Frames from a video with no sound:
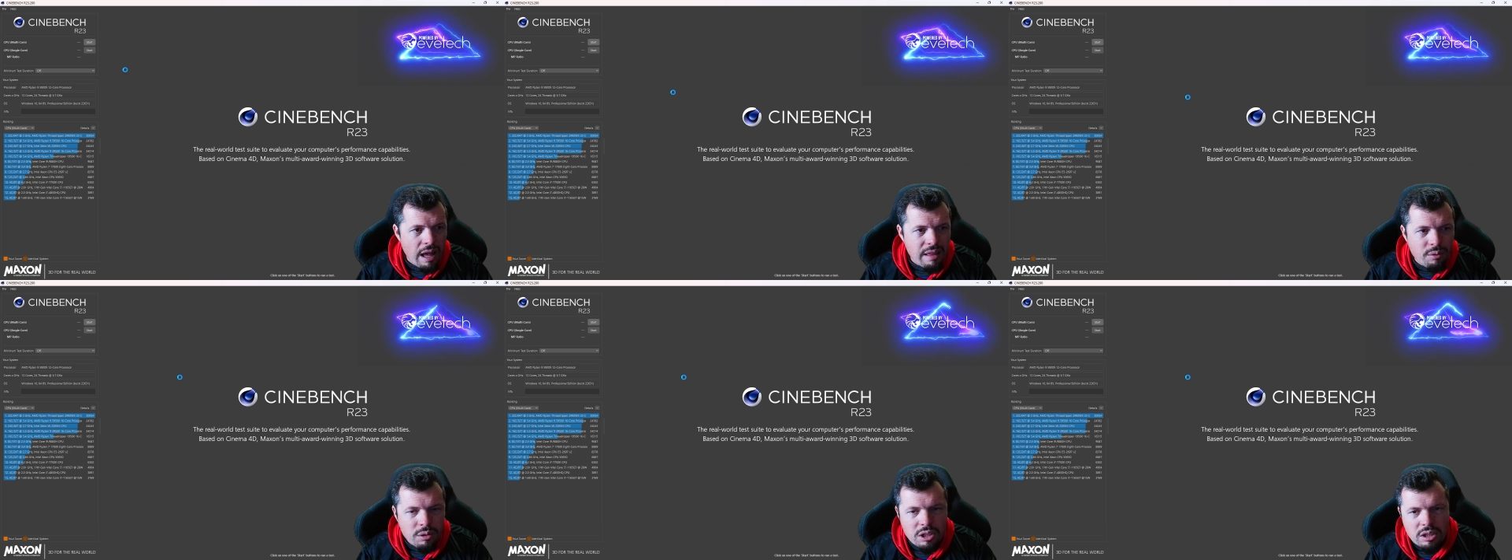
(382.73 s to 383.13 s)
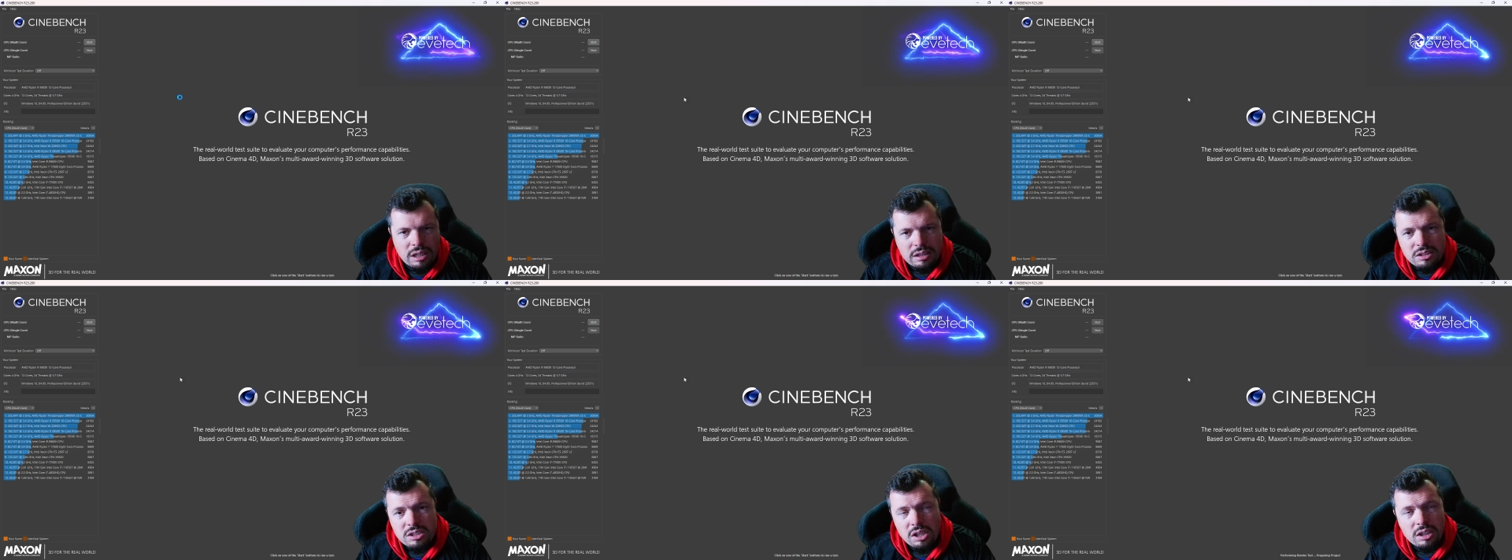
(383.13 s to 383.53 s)
And then when you
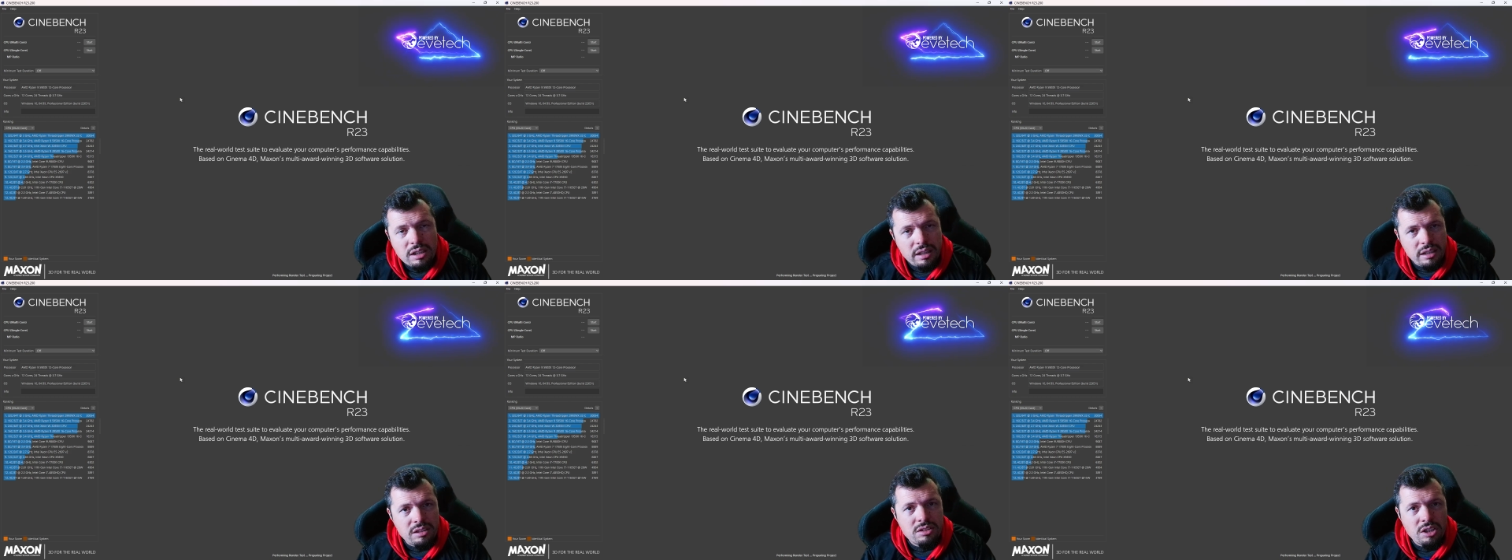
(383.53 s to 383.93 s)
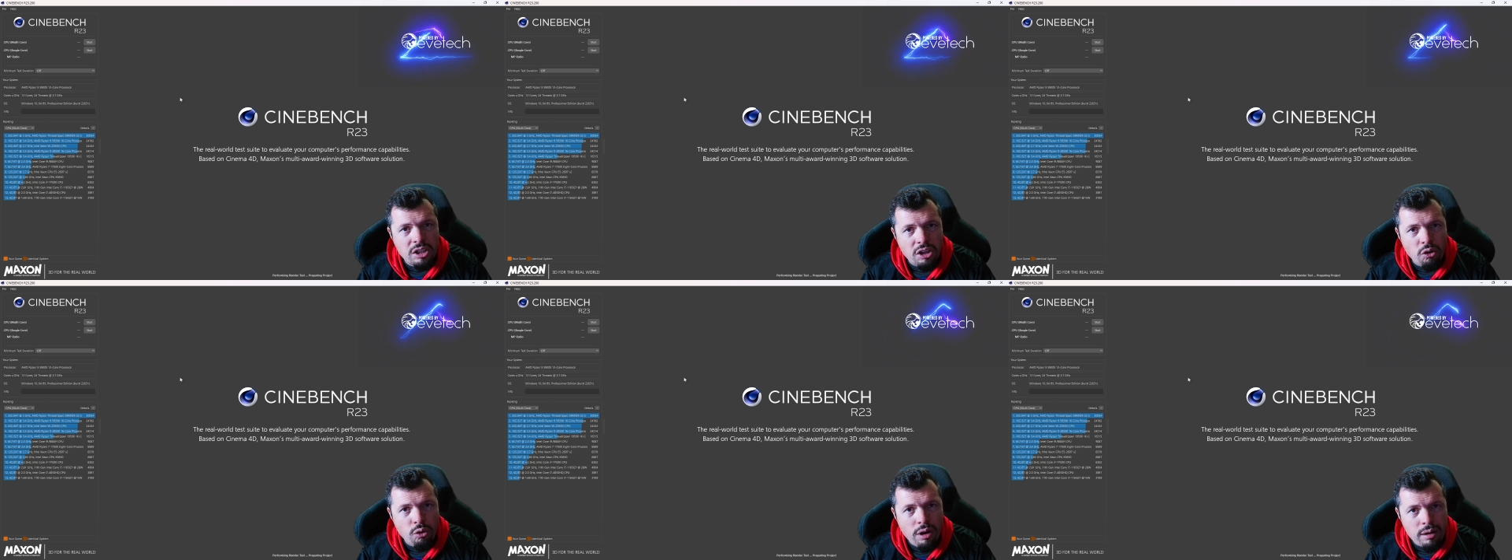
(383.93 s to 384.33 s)
click start, it's going
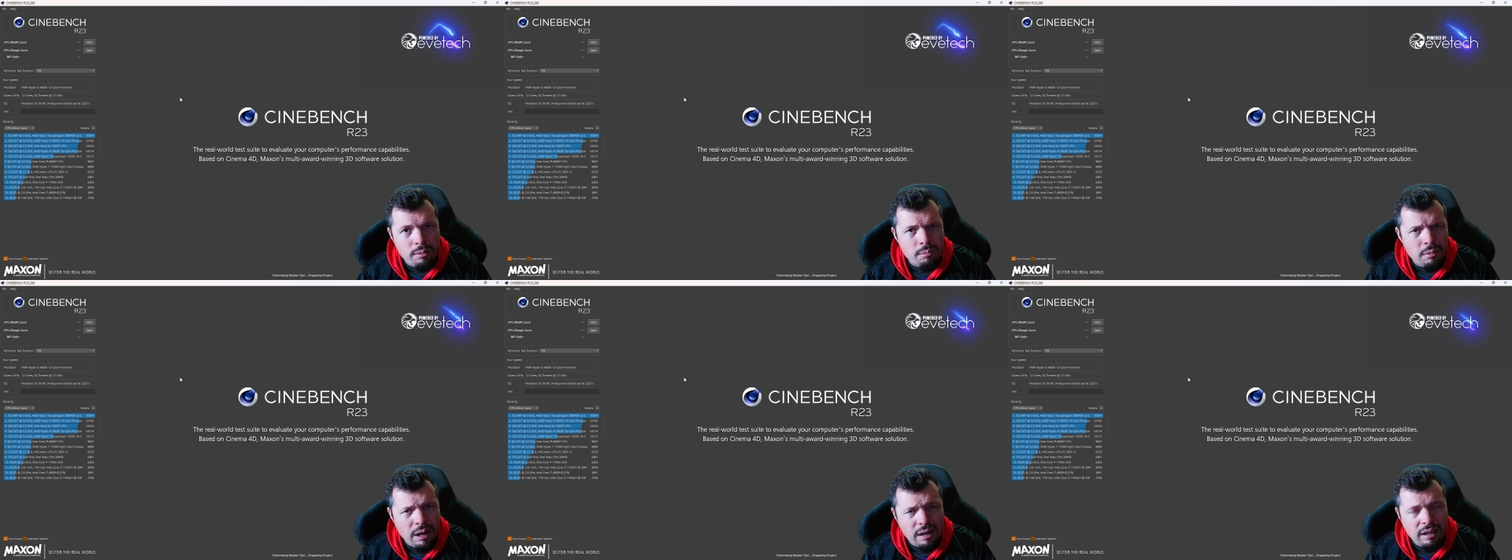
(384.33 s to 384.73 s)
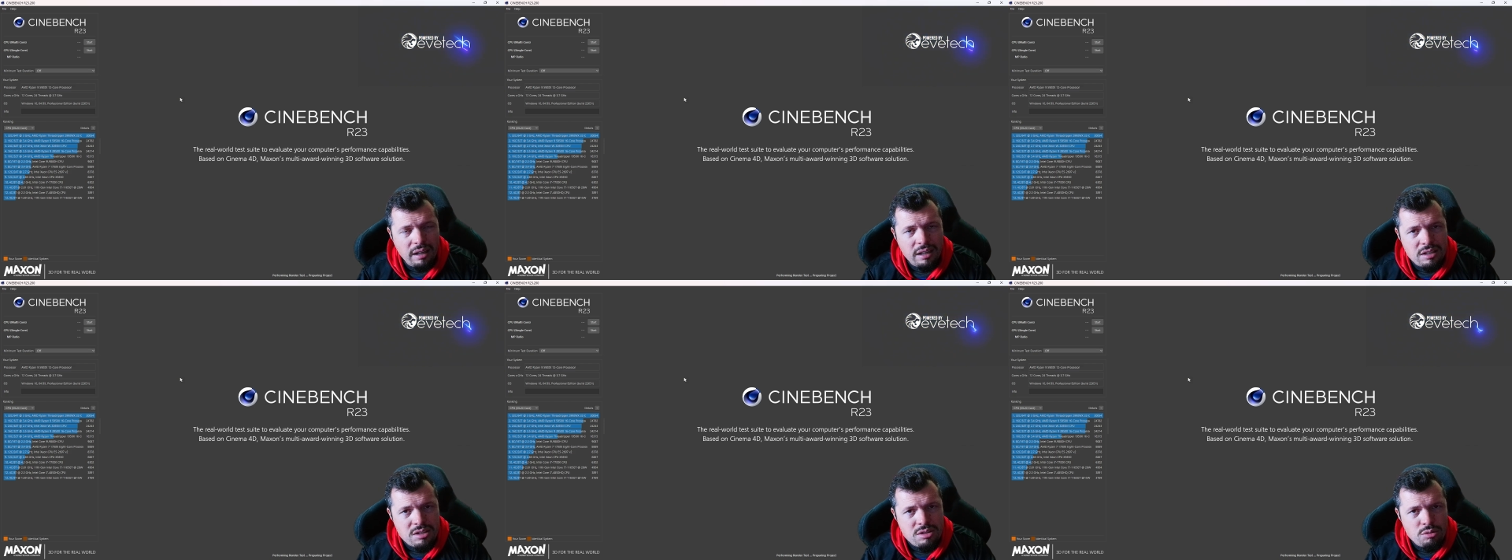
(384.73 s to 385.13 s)
to run. My
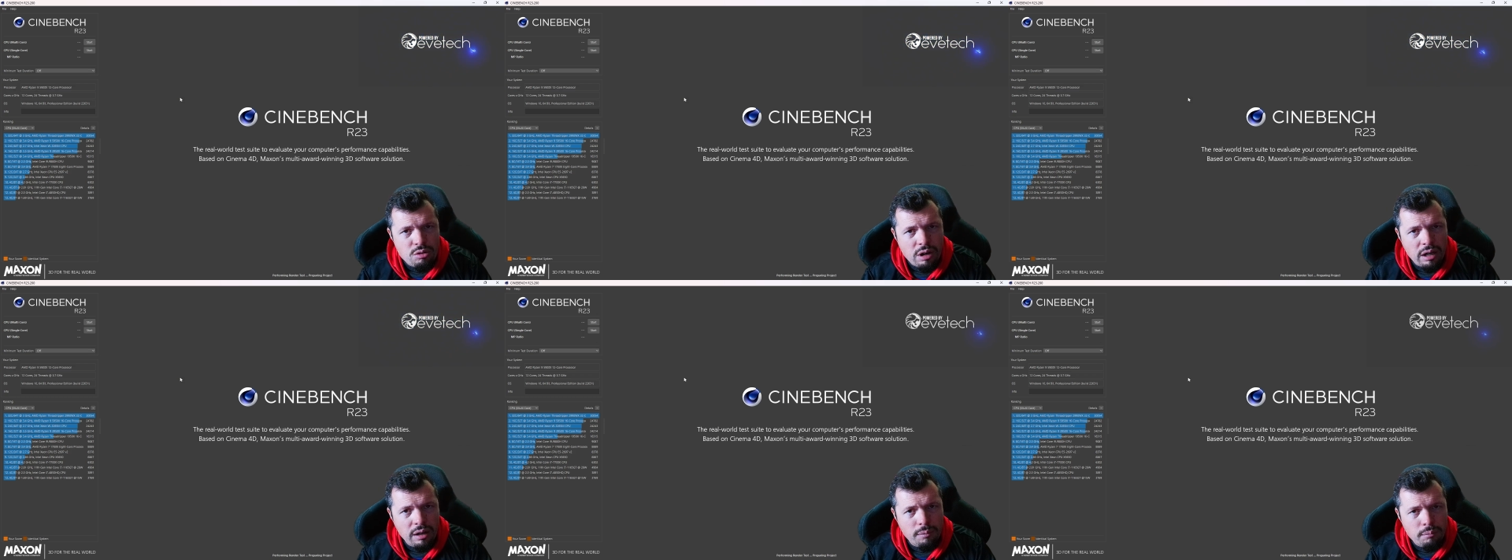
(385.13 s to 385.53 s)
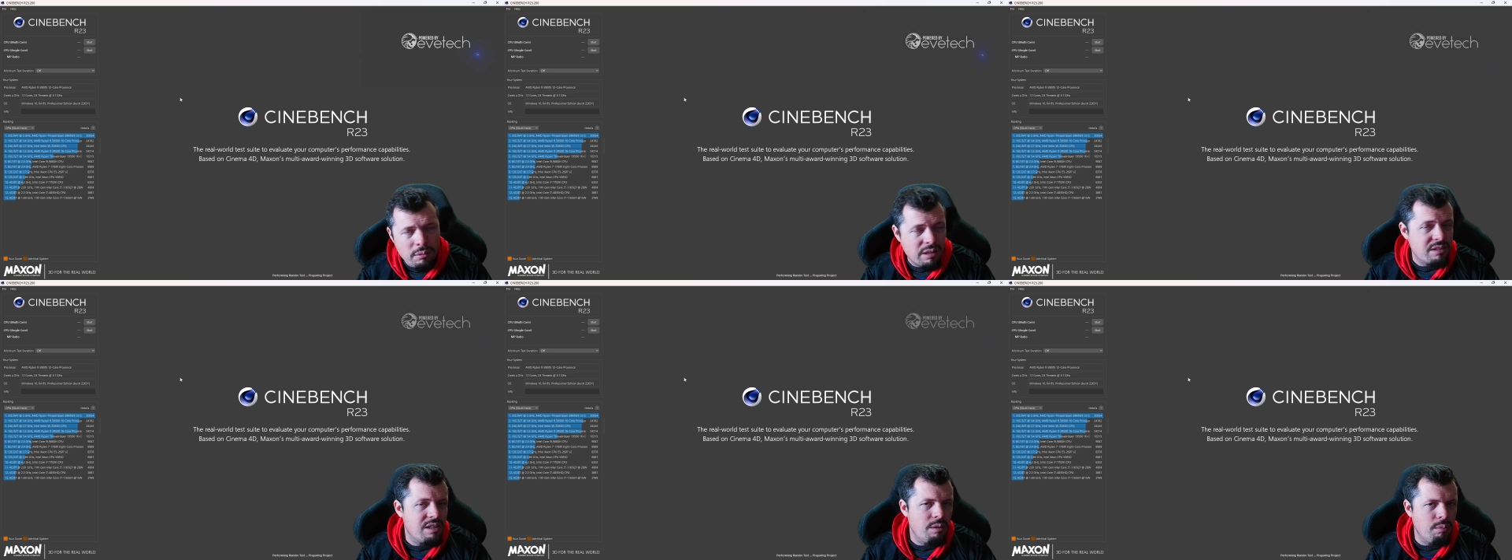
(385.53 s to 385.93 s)

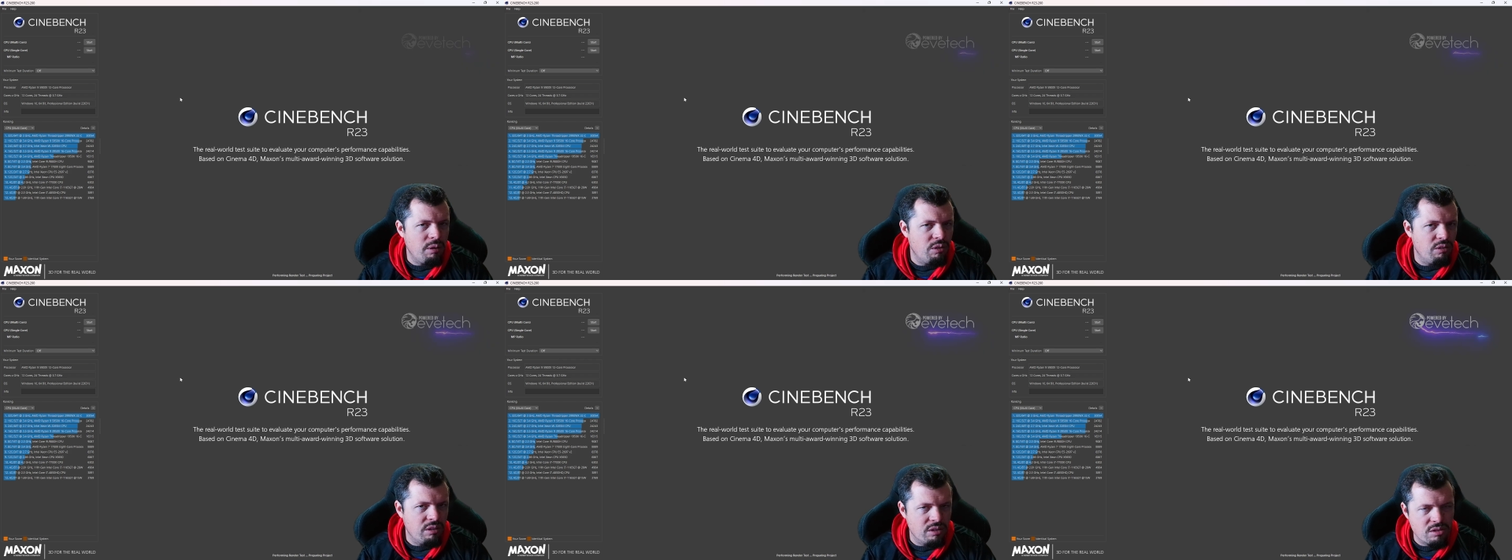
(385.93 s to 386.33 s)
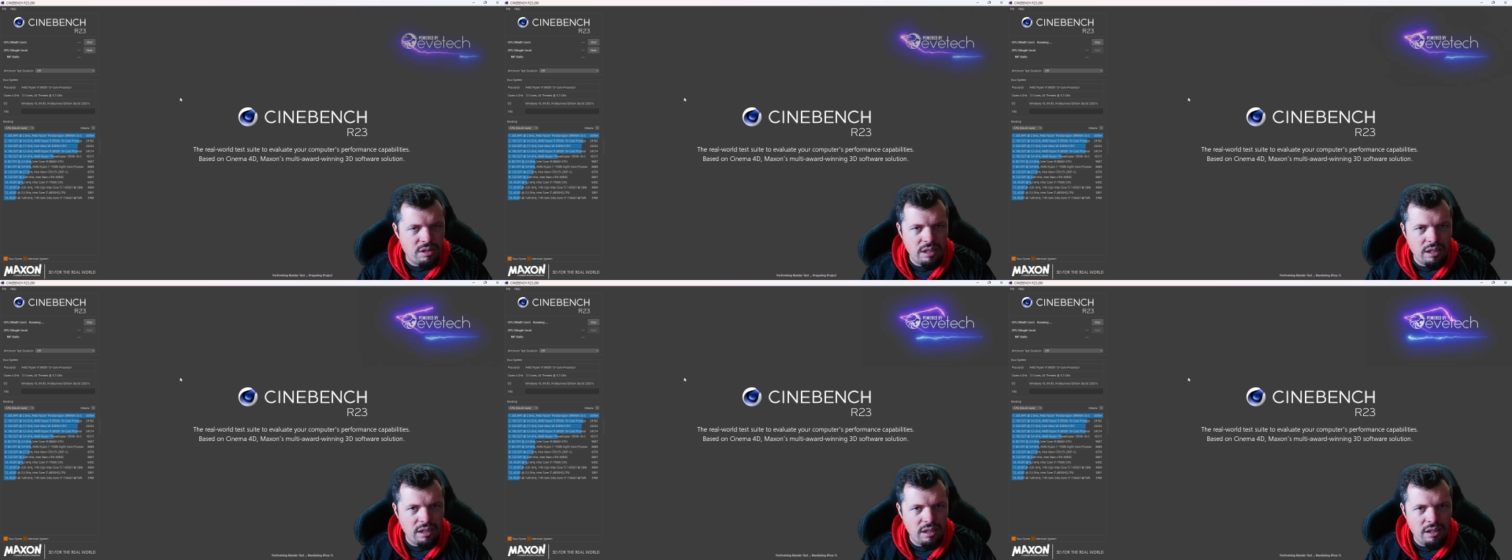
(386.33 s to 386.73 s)
CPU is
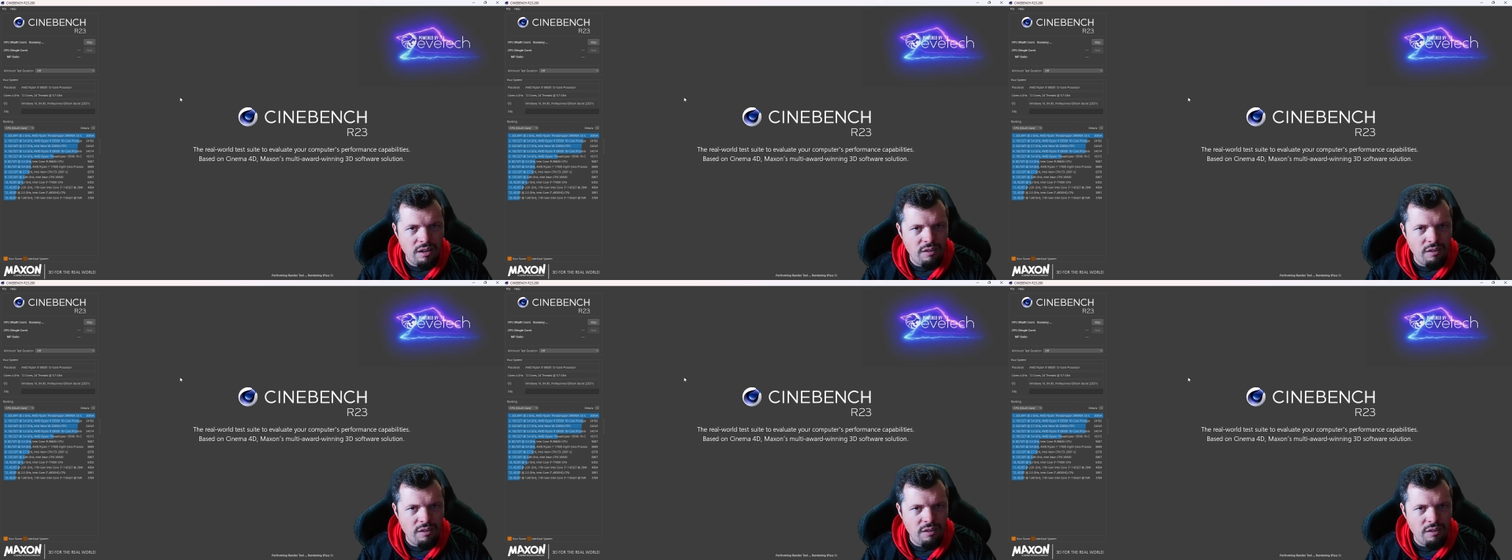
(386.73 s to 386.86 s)
running in